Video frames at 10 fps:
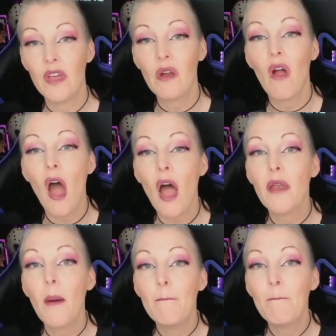They are
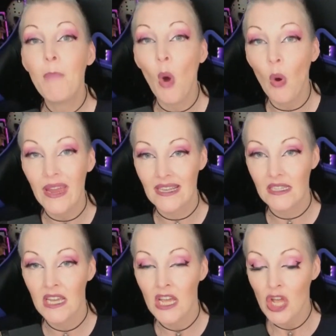on
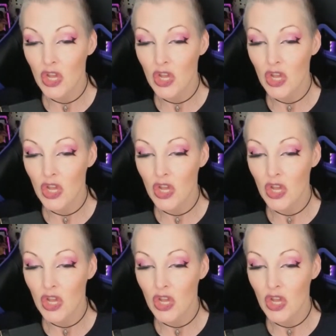point.